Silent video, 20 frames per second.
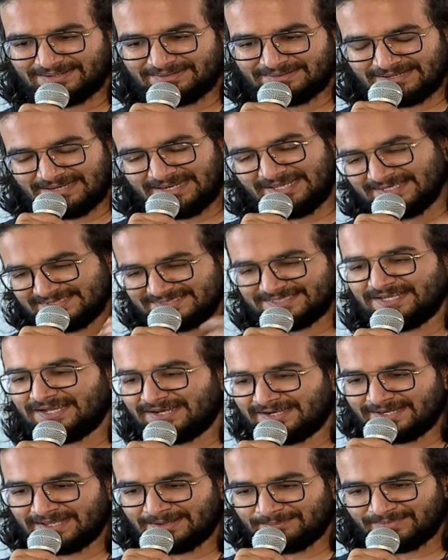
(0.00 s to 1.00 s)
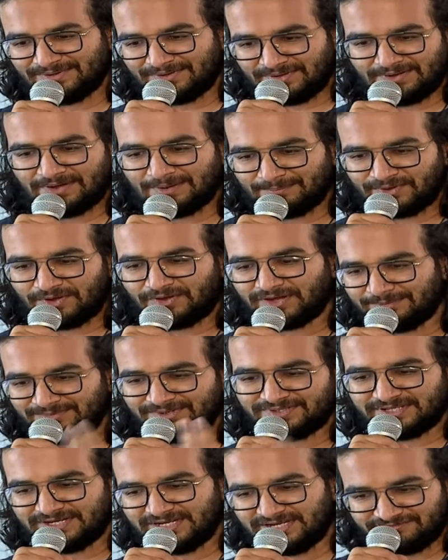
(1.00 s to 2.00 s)
legacy ante I'm talking about
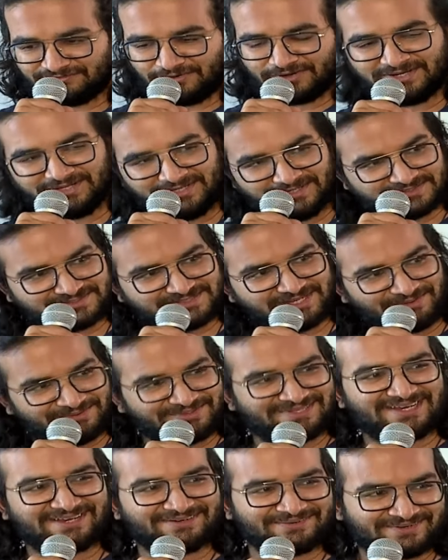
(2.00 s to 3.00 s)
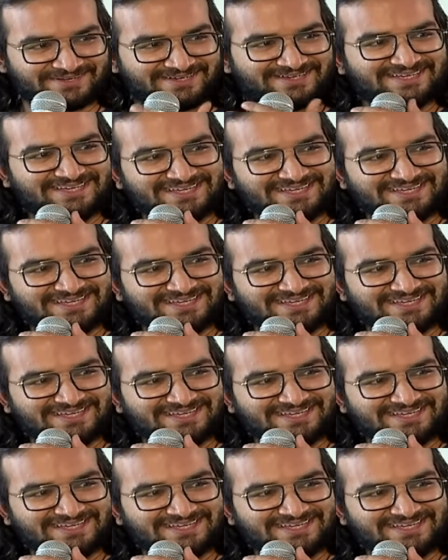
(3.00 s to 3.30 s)
30 40 years down the lane kuda